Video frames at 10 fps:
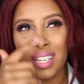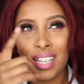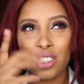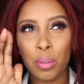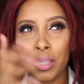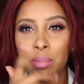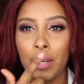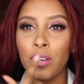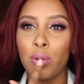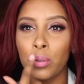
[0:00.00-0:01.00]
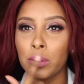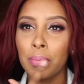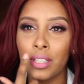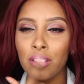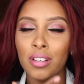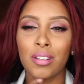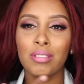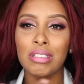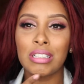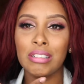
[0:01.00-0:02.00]
not so much my nose, but you
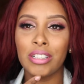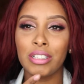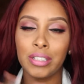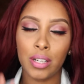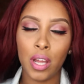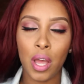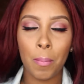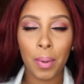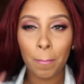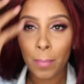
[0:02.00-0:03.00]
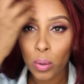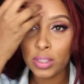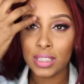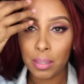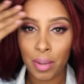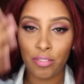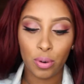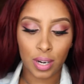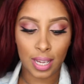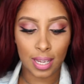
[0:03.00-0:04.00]
know, here, but mostly my
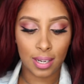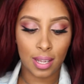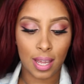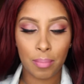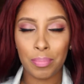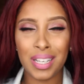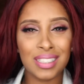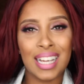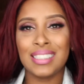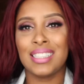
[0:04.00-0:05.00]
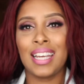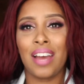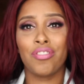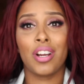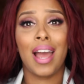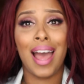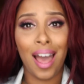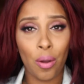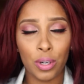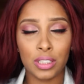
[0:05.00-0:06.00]
forehead. But that's like after
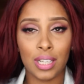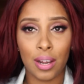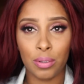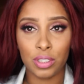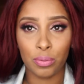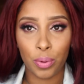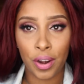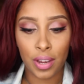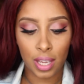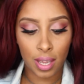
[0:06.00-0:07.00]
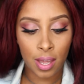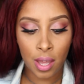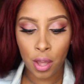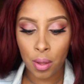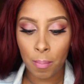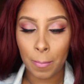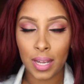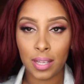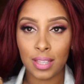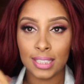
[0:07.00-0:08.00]
hours and hours of wearing it.
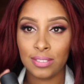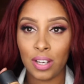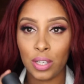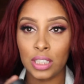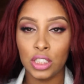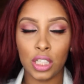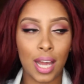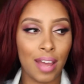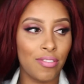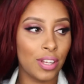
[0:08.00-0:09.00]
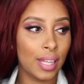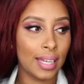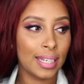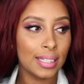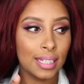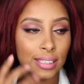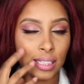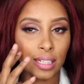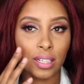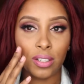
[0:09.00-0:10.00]
But this foundation, I feel like it
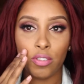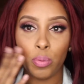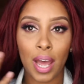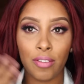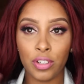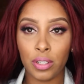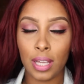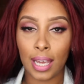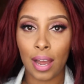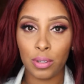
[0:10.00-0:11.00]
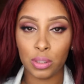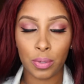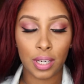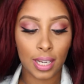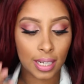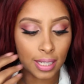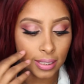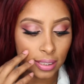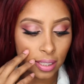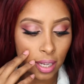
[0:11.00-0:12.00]
doesn't, after like hours of wearing it, it
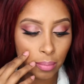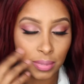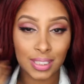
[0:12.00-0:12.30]
doesn't